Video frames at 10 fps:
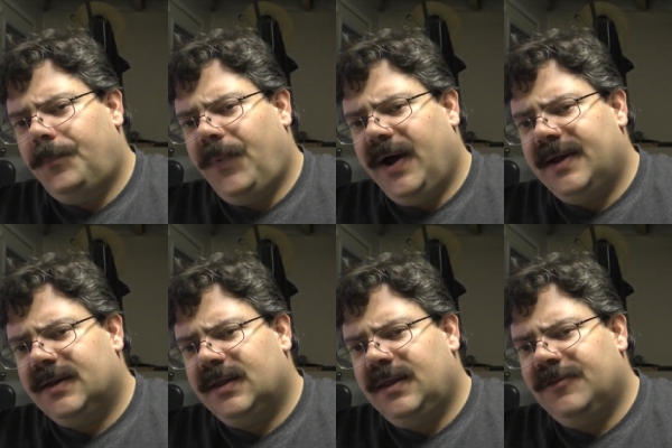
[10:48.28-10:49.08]
but
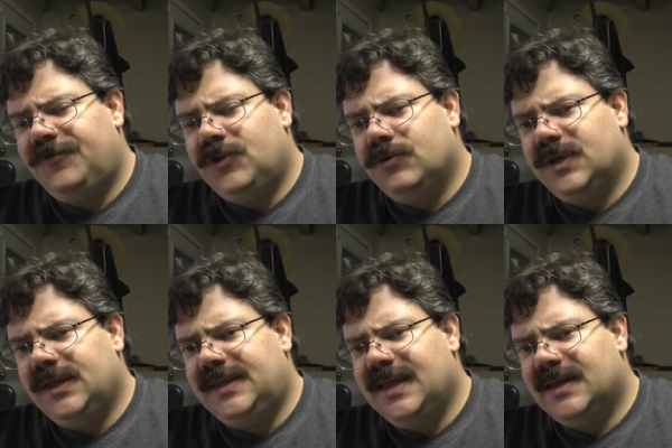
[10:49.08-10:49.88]
if you can
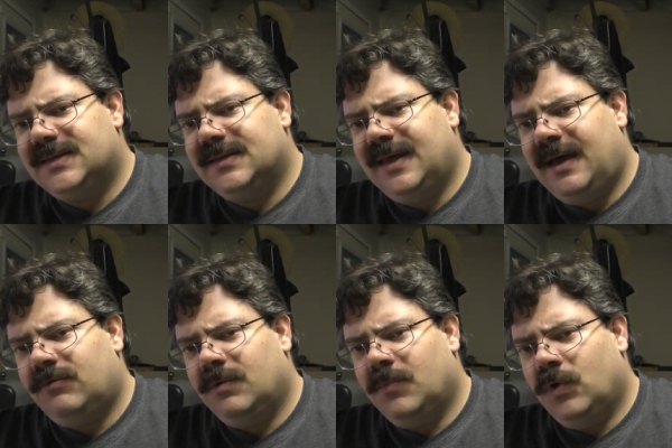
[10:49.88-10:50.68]
get to that
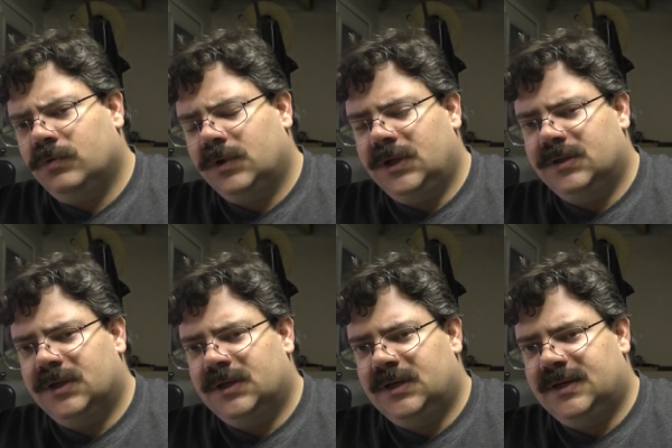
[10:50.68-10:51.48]
remotely
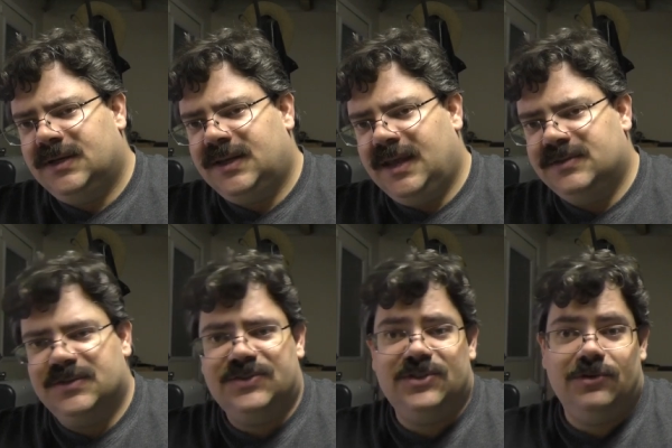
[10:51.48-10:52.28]
then it indicates a
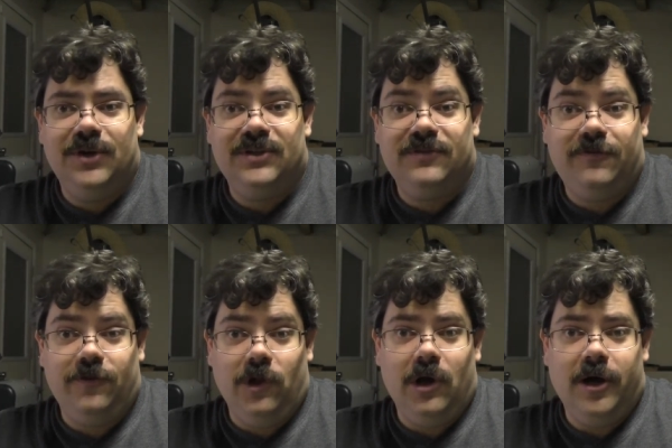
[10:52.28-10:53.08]
serious
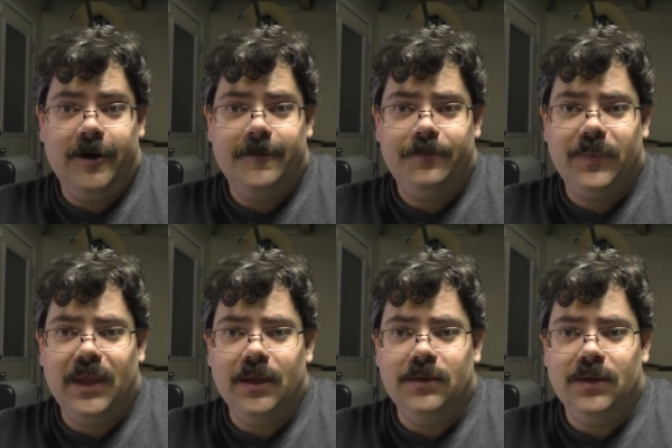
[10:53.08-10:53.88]
flaw
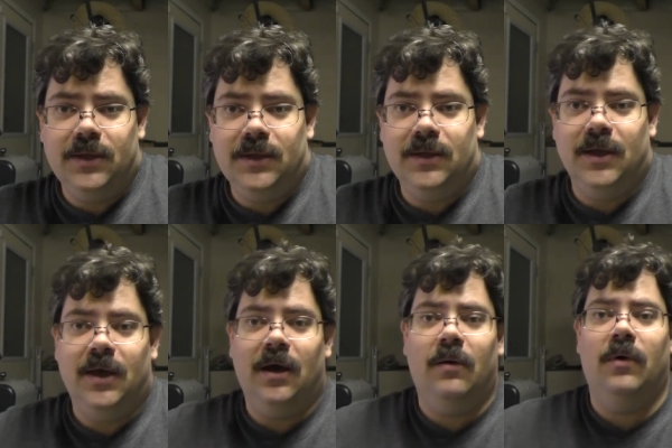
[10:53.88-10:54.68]
in the
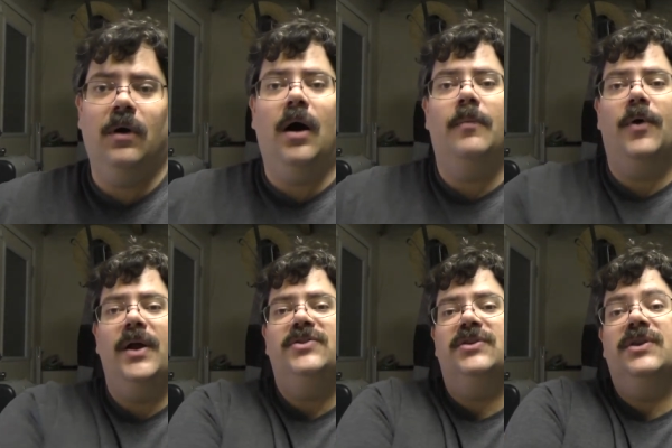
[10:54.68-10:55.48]
uh,
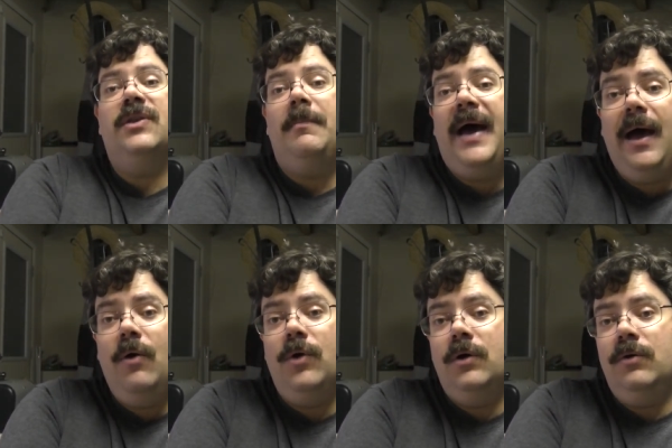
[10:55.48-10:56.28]
operations of the
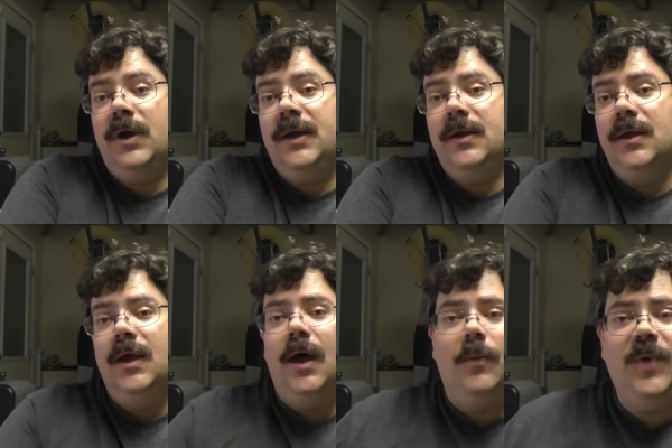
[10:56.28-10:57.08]
power grid.
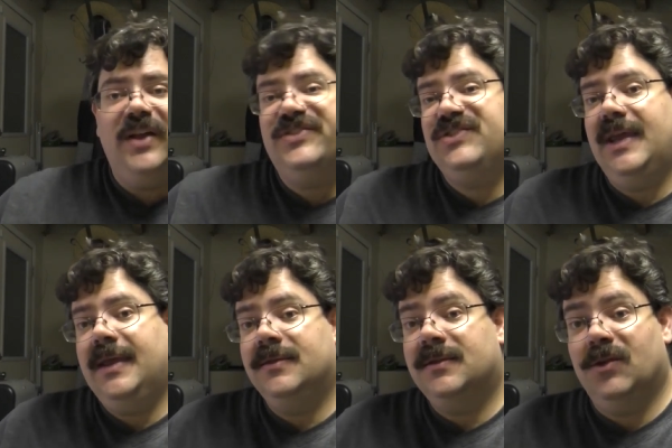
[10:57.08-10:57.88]
I'm not
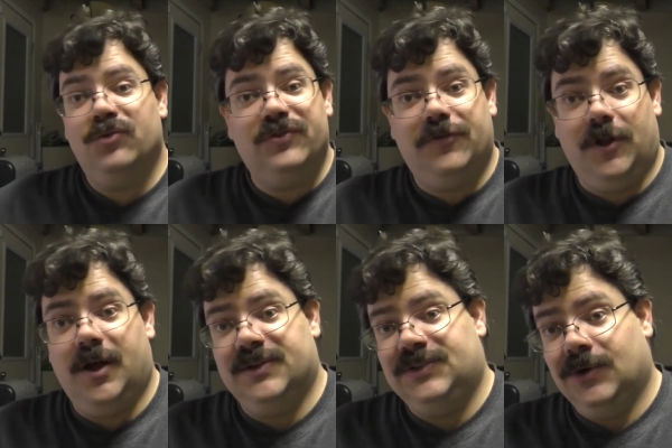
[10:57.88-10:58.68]
saying that those
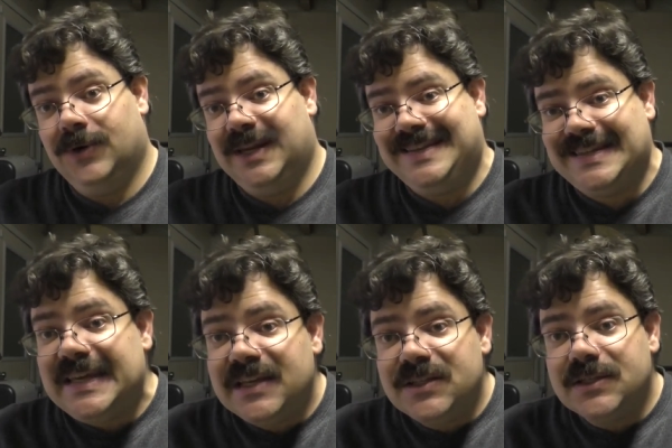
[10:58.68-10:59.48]
flaws don't
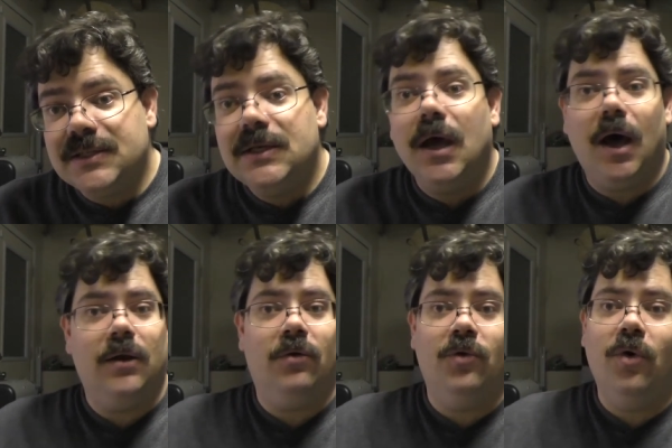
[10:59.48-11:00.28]
exist. I
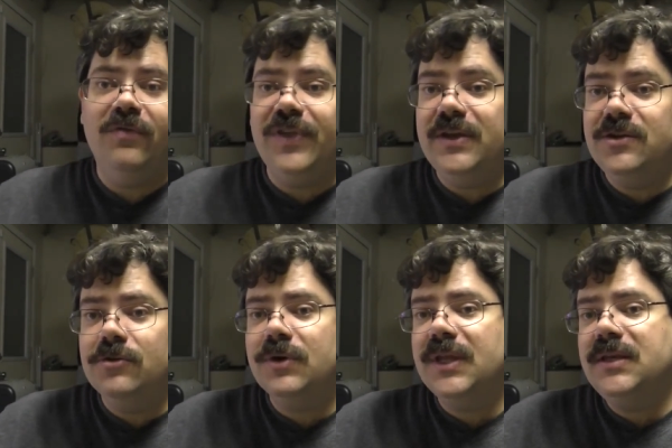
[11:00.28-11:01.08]
don't know if they
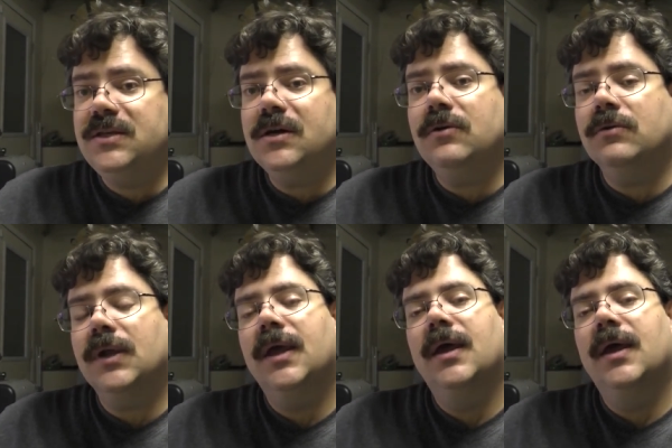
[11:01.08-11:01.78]
do or they don't.